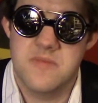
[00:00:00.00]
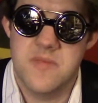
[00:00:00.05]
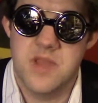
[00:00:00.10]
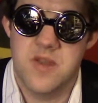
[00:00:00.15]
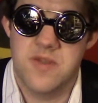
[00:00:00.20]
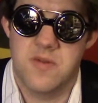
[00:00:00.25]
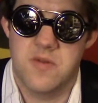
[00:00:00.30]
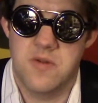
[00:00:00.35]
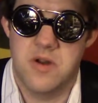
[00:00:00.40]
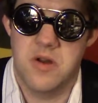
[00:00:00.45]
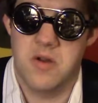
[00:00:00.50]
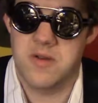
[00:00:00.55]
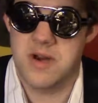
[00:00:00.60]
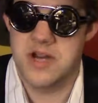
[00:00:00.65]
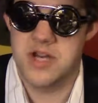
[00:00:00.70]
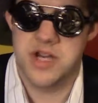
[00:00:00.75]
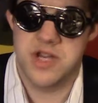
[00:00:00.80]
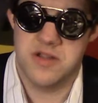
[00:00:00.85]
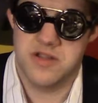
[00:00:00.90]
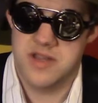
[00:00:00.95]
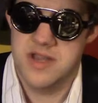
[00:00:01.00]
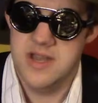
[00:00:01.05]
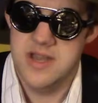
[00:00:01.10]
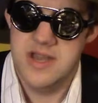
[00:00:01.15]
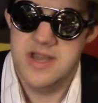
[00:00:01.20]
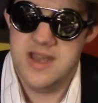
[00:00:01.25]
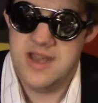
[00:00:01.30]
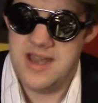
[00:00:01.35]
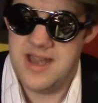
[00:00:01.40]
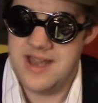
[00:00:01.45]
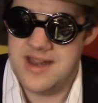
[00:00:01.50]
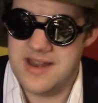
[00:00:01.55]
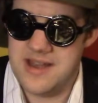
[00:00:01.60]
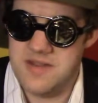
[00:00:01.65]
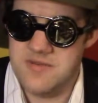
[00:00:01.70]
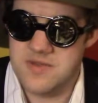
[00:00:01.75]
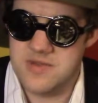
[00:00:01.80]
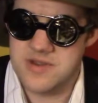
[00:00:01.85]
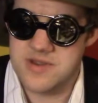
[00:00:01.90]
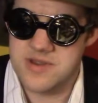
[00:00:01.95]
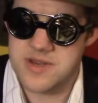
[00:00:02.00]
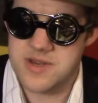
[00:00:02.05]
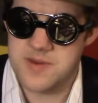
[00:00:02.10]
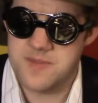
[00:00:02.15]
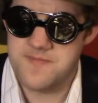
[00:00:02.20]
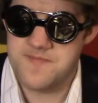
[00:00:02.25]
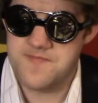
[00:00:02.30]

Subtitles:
Thorin Oakenshield, and he was